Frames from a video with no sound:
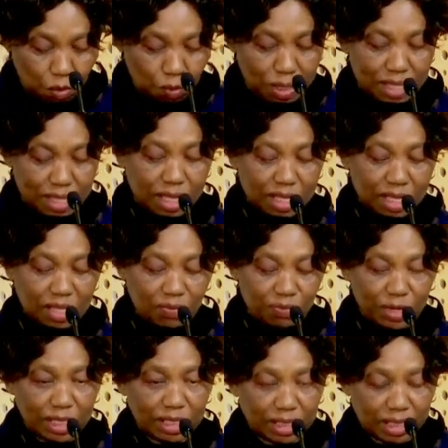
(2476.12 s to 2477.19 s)
with 6
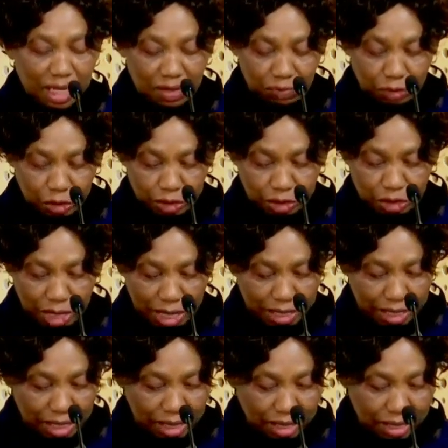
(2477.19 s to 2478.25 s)
different television
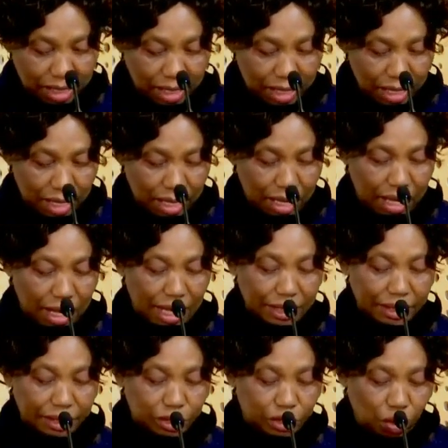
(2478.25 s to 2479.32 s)
channels,
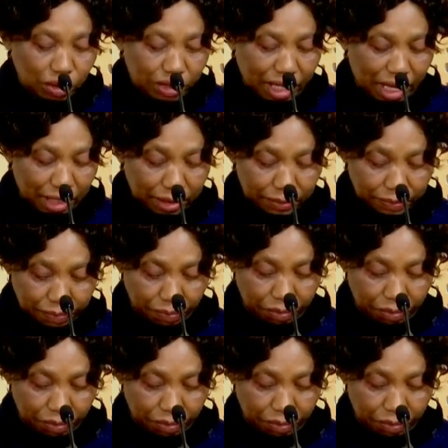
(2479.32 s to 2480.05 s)
and in total,